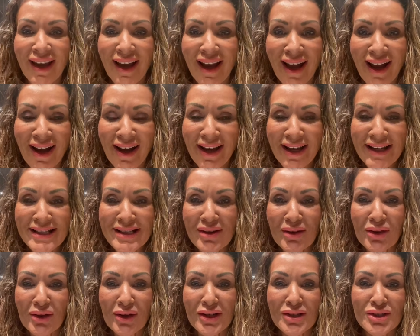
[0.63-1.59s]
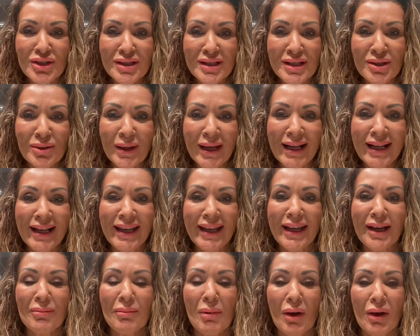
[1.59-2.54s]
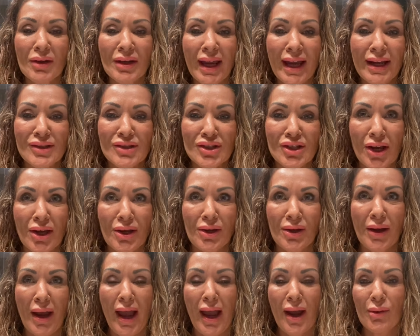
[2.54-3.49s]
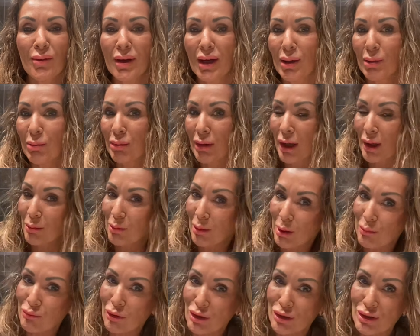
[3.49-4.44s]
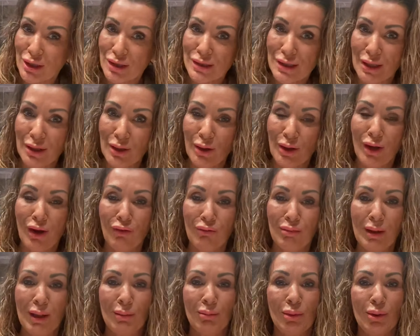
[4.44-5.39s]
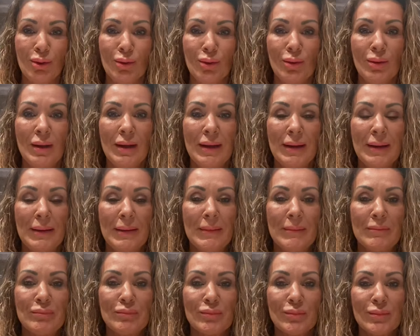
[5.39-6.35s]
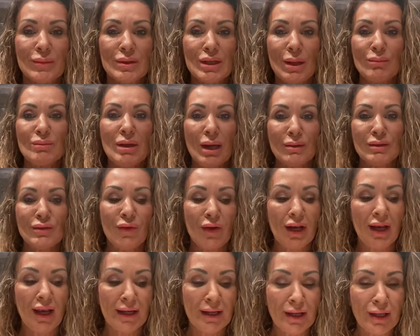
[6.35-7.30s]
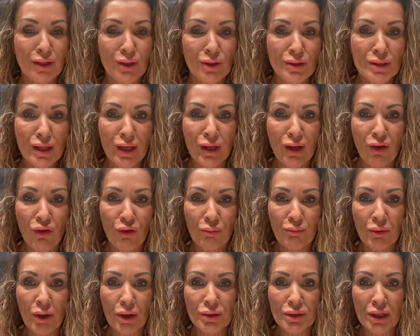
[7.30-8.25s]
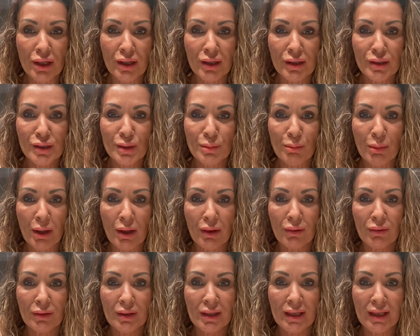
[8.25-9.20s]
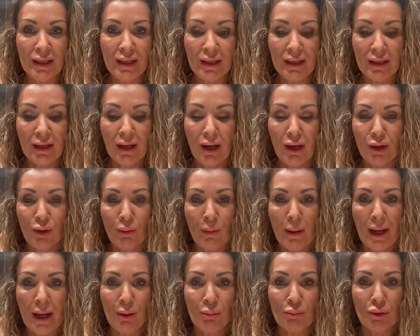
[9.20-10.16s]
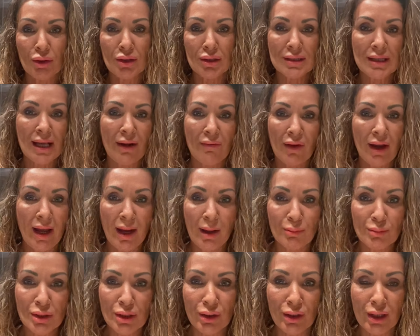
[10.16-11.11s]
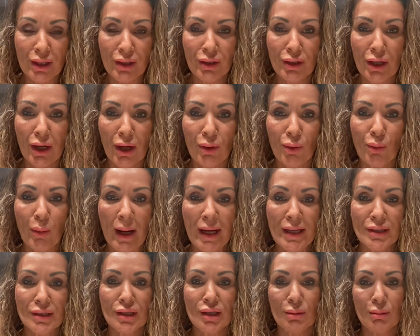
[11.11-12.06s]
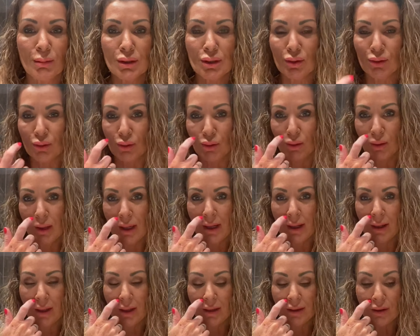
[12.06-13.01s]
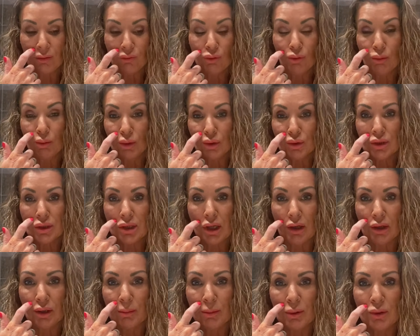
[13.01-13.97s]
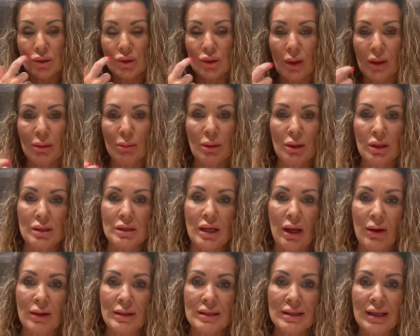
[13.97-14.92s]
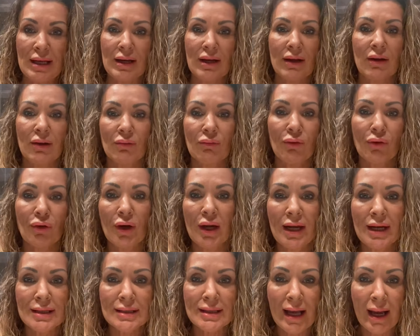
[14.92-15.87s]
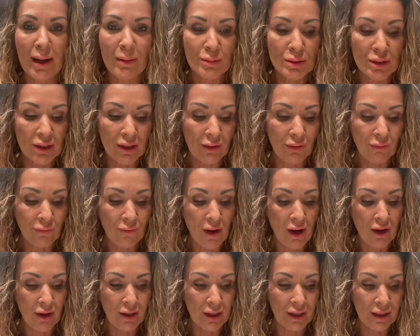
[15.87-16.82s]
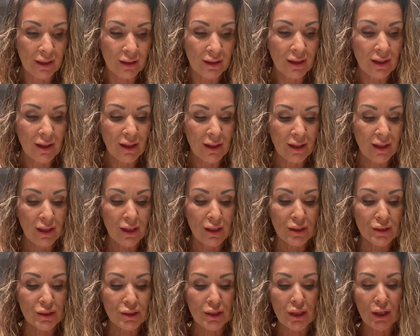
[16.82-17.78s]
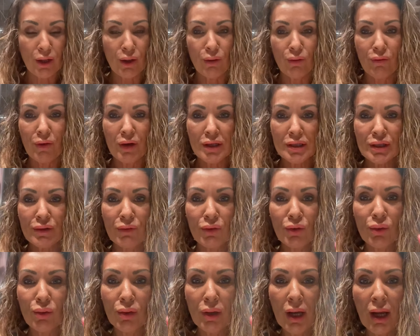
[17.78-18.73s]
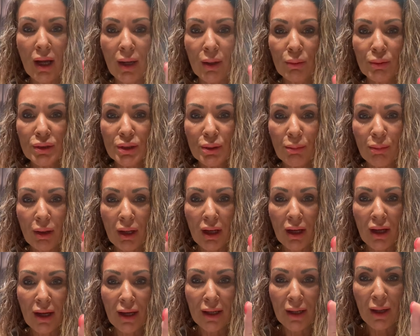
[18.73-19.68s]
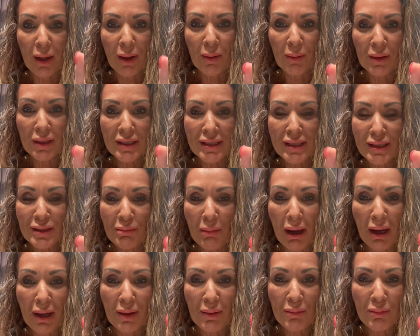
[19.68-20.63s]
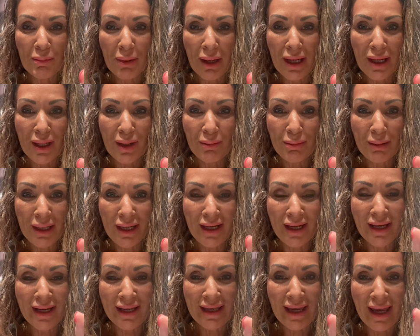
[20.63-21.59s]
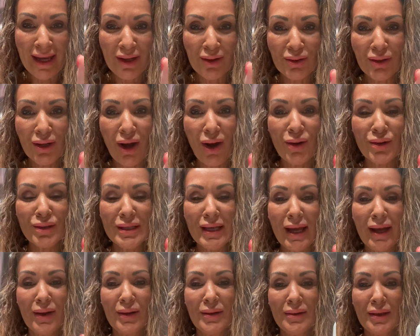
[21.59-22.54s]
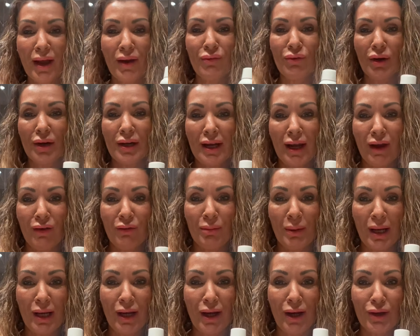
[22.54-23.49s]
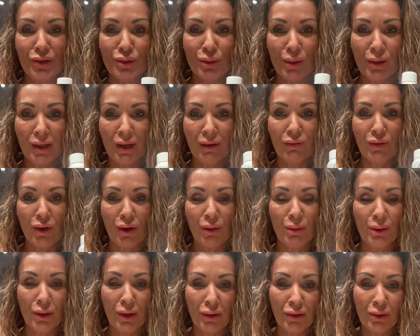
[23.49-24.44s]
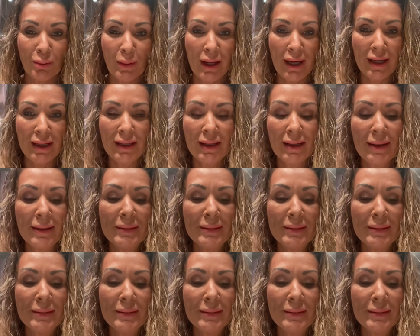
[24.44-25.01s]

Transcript: Hi, so I thought I'd just quickly come on and show you how I apply my products. I know a lot of people sometimes feel like I use a lot of products, but the colorwow products have absolutely no weight to them at all. They're all water soluble, so anybody who's going silicone free, it's absolutely fine. So first of all, I would apply, this is my baby kale cocktail. I've run out of my large one, I've got one on the way.